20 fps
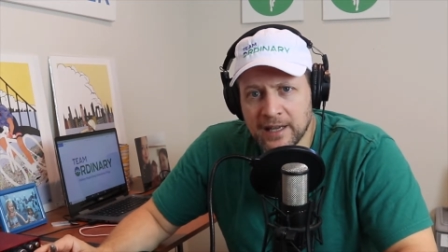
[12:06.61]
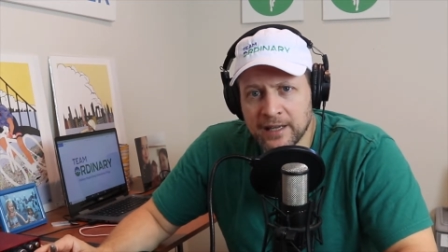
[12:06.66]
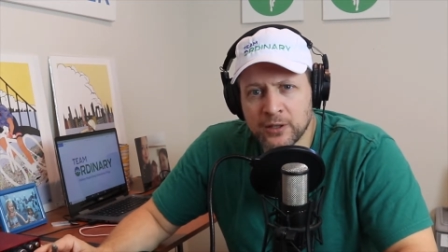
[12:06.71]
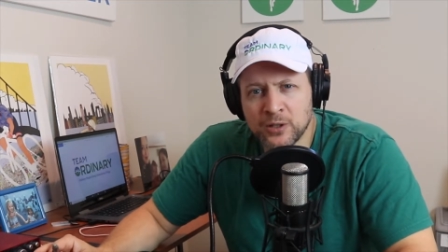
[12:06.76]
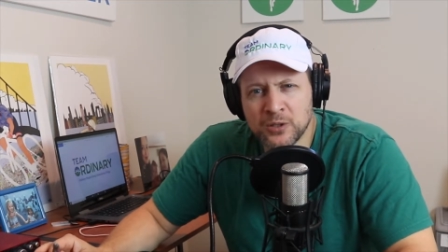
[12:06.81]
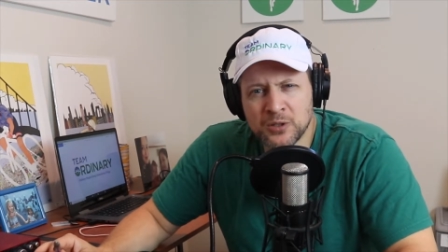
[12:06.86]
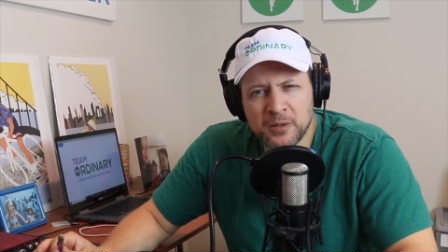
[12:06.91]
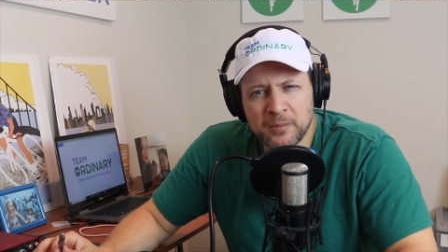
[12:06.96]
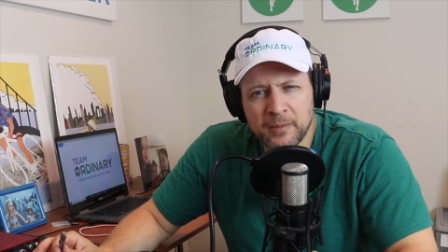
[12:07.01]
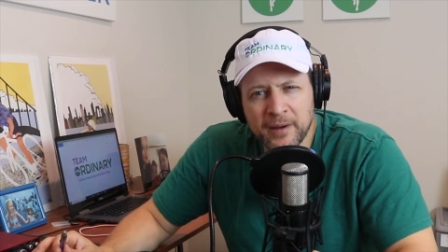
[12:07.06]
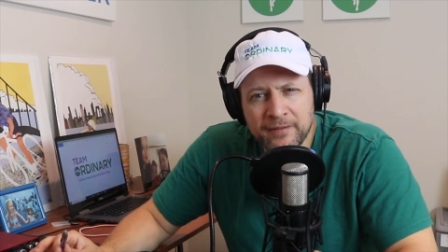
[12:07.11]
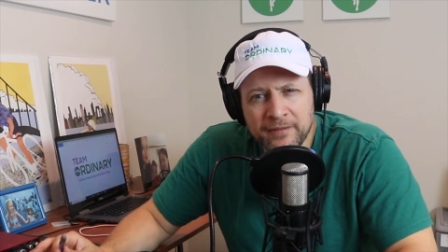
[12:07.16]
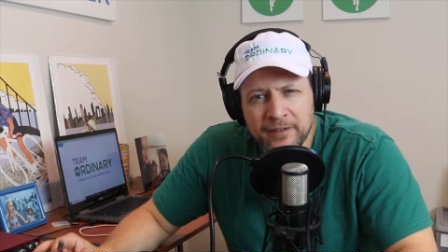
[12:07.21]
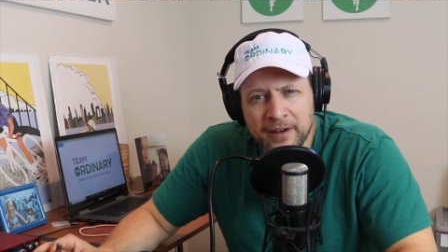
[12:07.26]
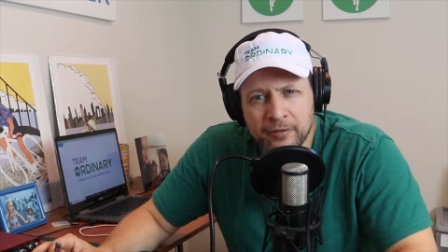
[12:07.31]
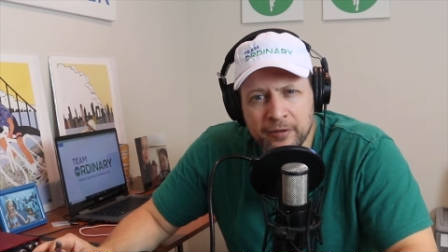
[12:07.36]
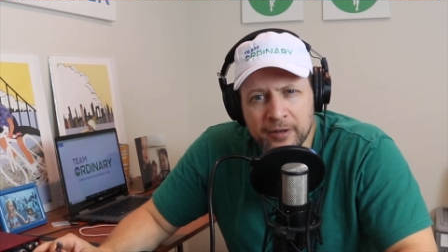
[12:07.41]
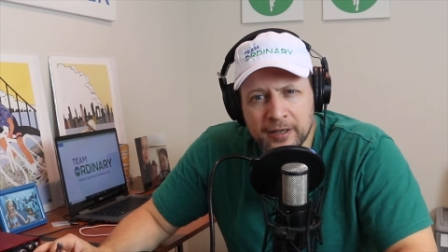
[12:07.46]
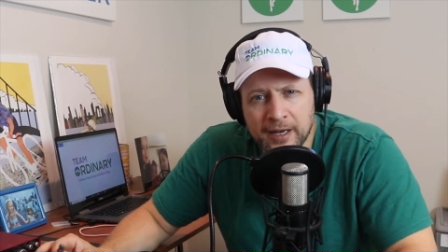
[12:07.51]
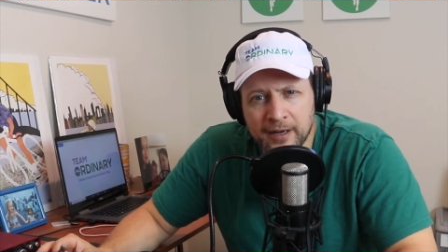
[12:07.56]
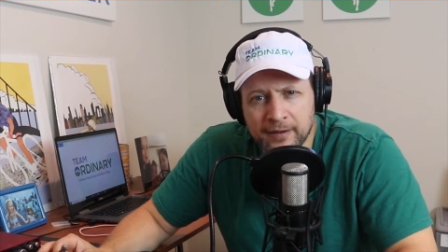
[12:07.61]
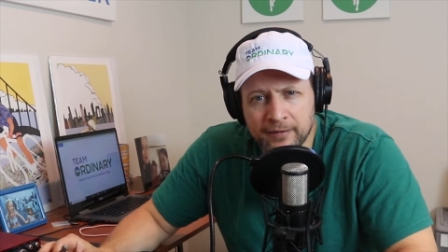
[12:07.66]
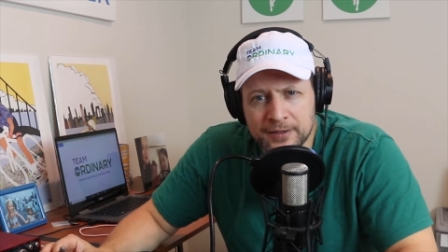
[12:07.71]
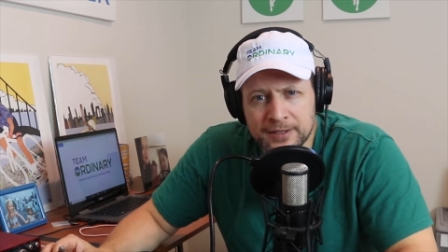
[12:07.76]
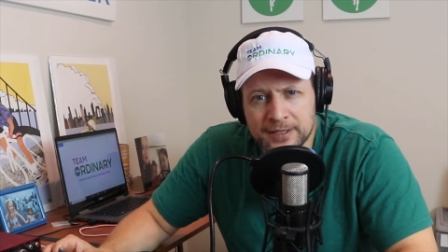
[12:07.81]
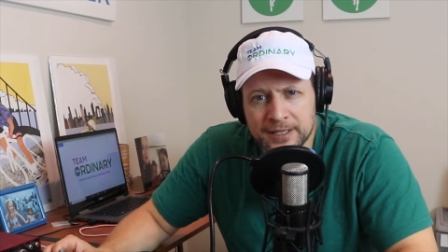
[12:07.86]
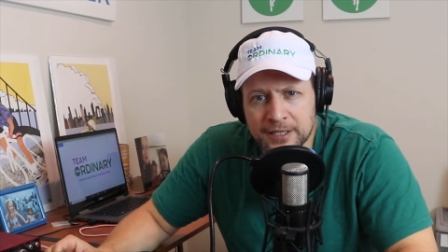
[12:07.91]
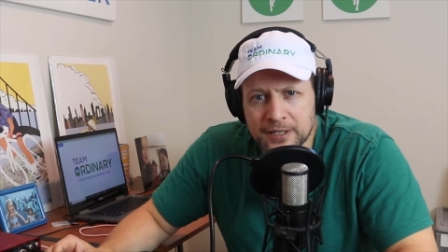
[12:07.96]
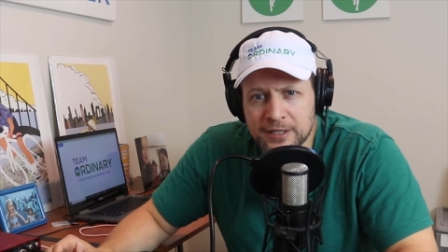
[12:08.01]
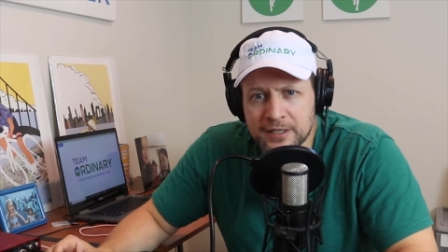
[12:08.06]
and those are my favorite
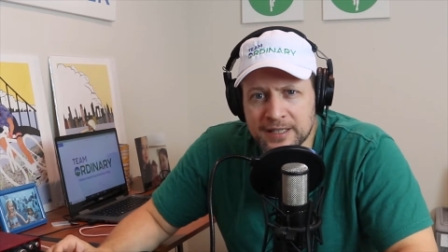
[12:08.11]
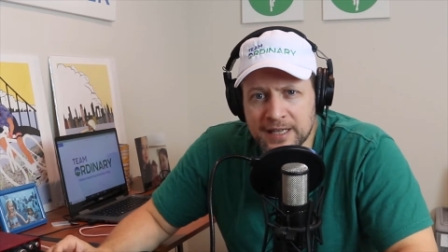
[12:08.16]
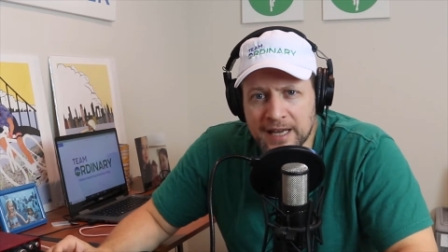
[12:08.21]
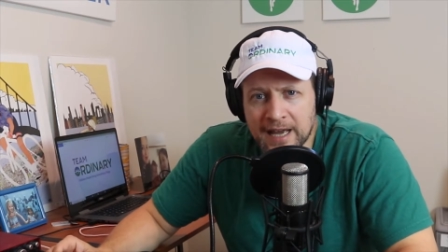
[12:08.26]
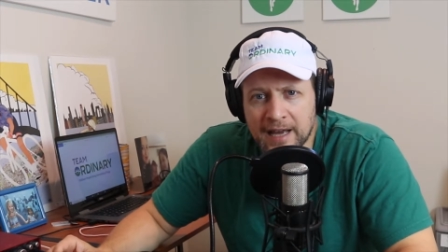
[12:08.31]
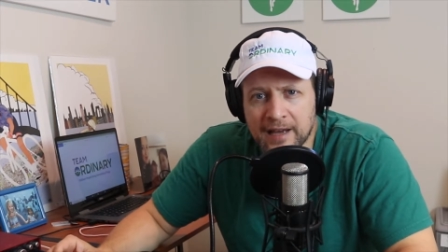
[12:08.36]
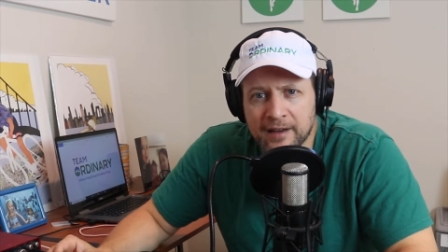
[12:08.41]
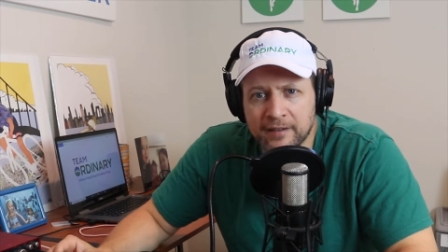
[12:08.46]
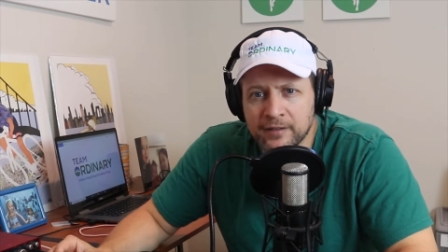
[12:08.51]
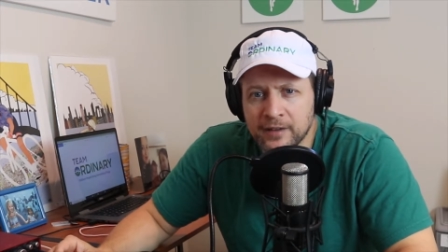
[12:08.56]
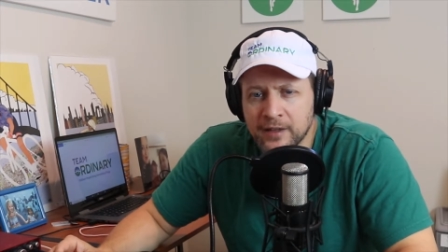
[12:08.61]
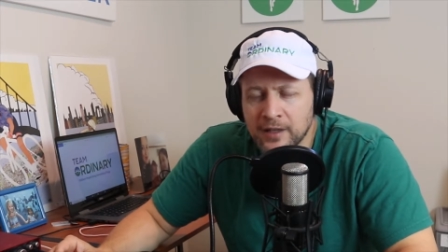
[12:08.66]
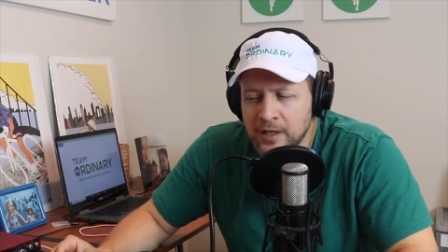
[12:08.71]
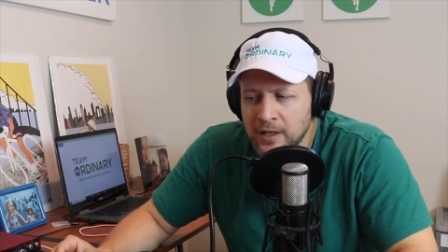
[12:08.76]
conversations to have.